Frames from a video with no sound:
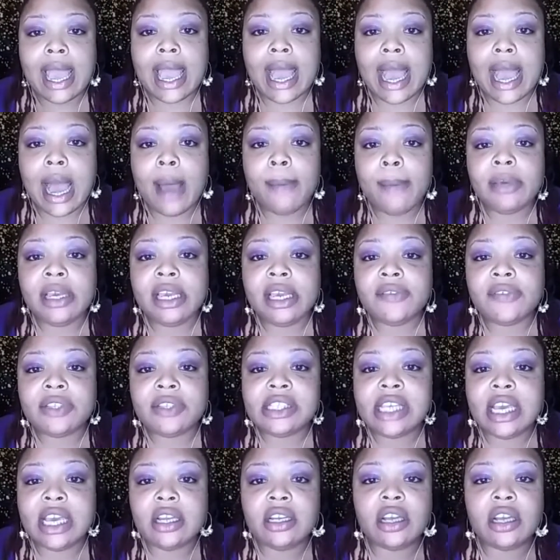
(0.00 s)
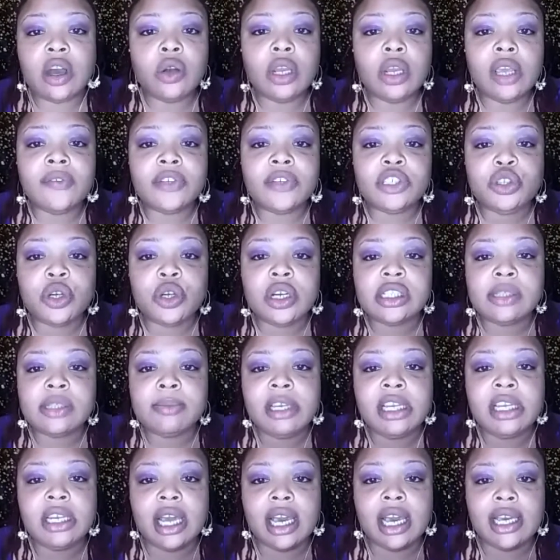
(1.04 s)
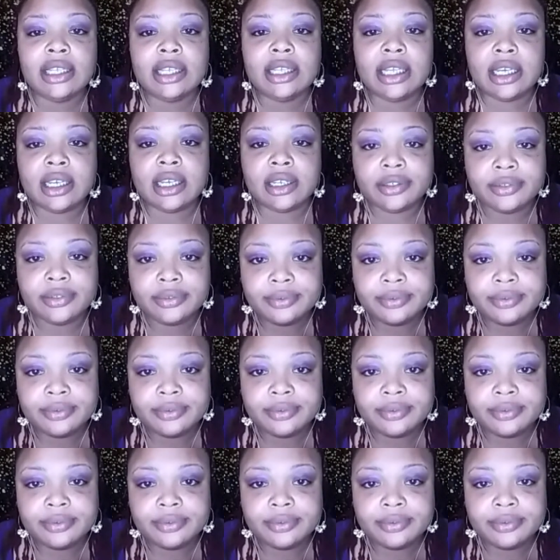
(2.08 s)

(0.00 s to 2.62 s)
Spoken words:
I'm going to even tell, don't even trust me like that.